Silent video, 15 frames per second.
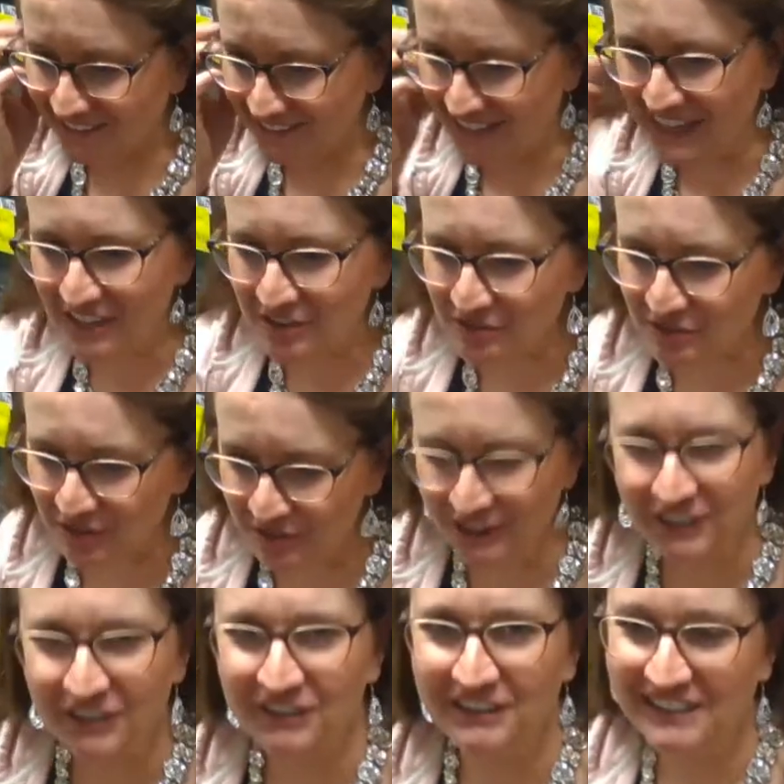Thank you for
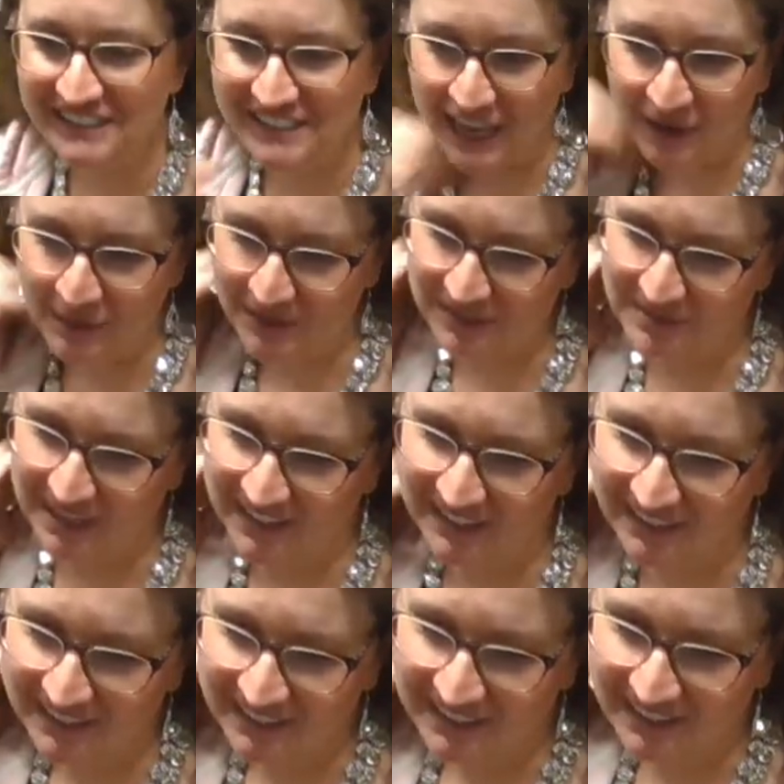figuring this out with me.
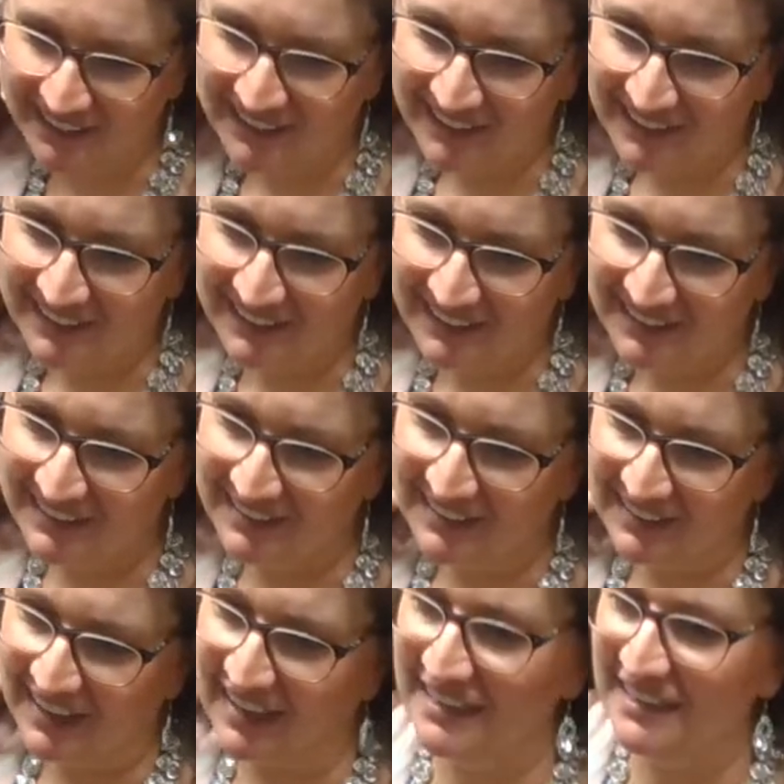
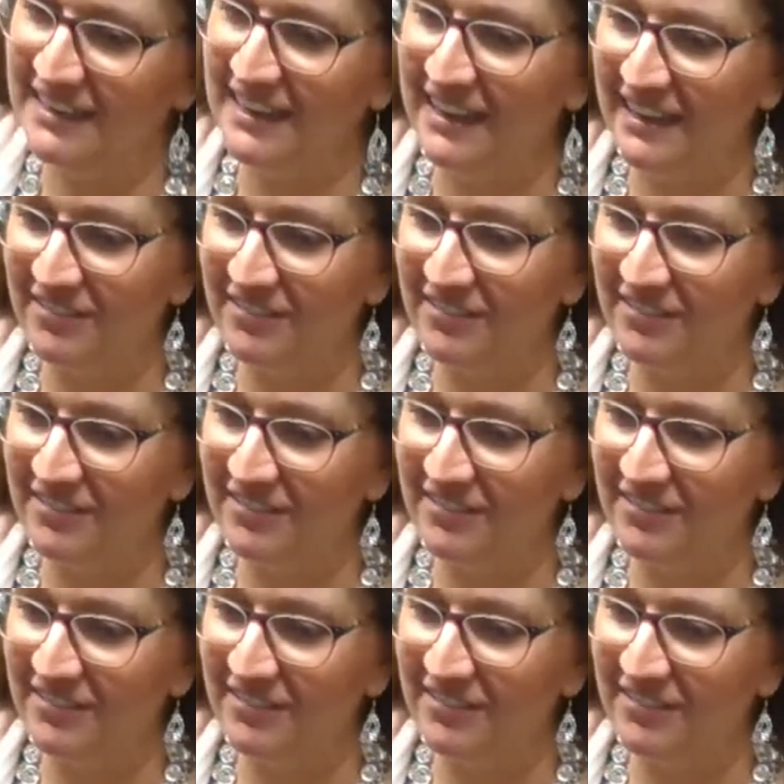And